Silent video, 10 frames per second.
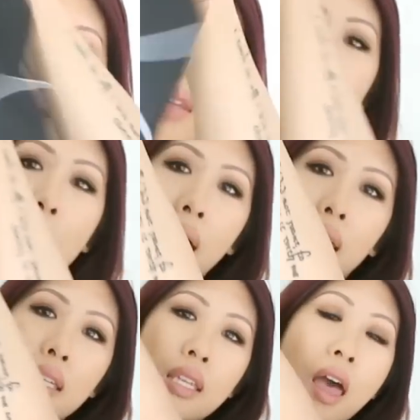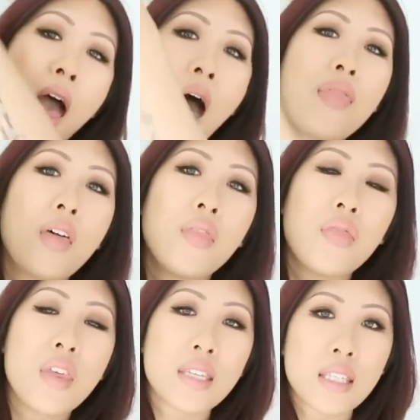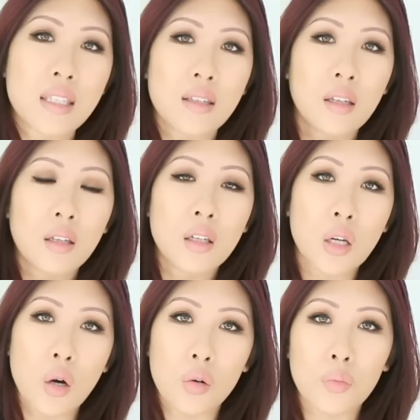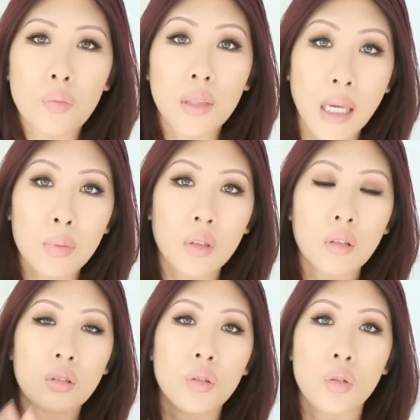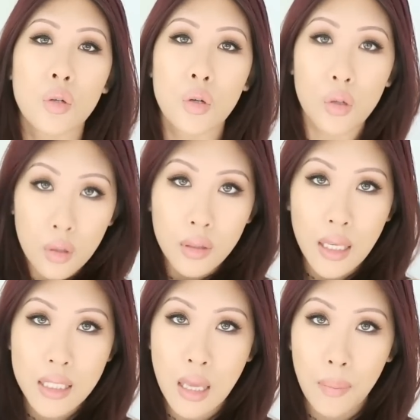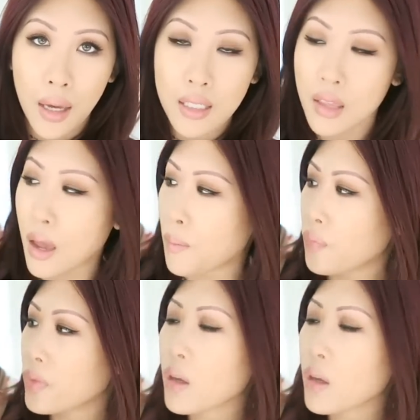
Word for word: big this bag is. And then this, you know, label gets sent back to them.